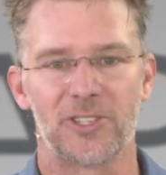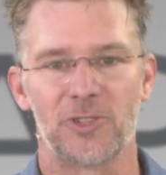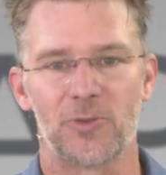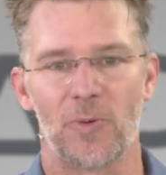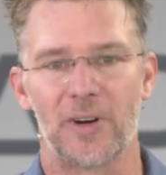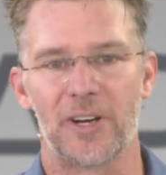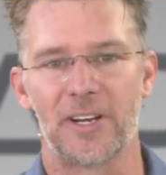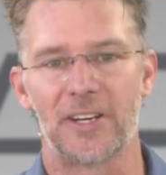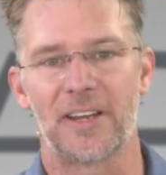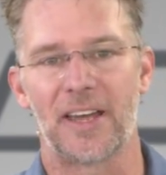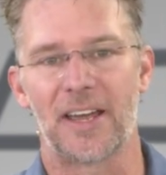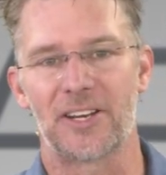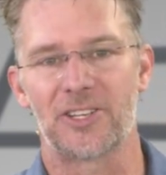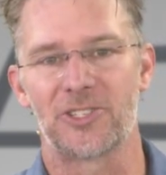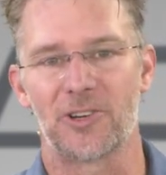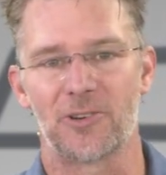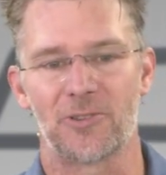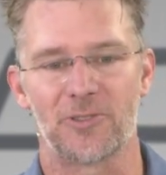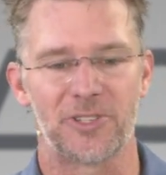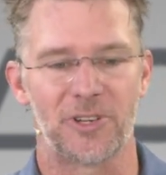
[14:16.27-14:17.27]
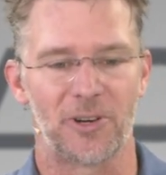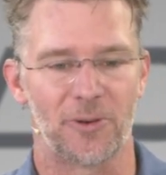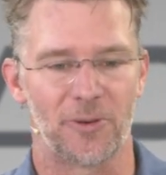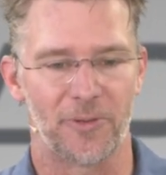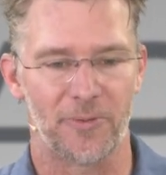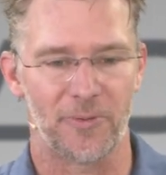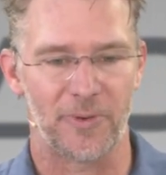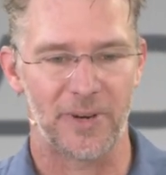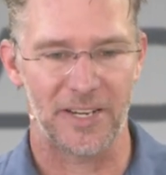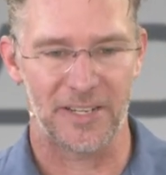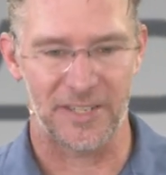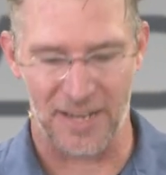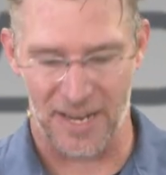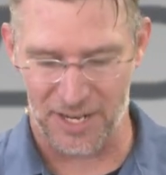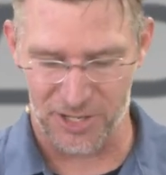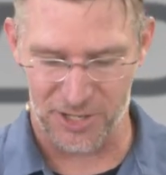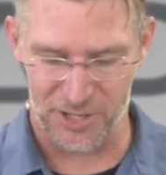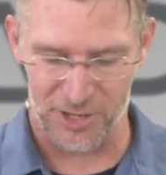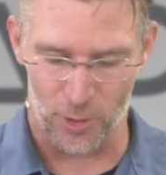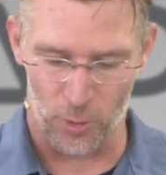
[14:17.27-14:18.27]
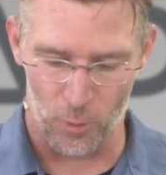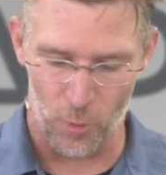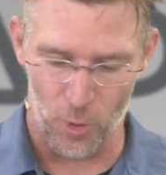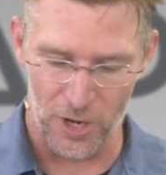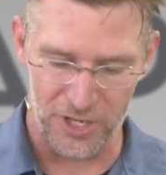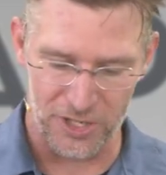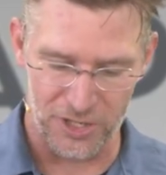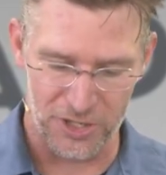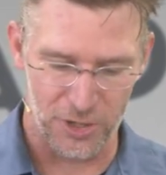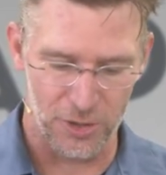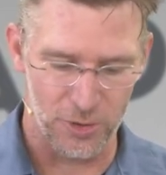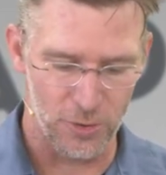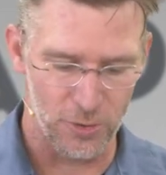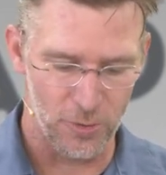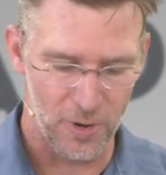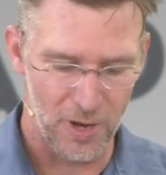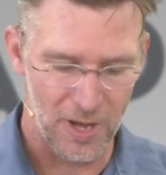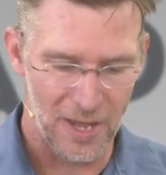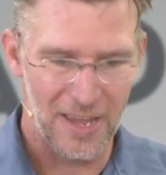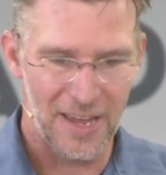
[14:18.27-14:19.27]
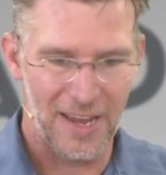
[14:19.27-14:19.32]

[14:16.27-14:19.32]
20-003-012,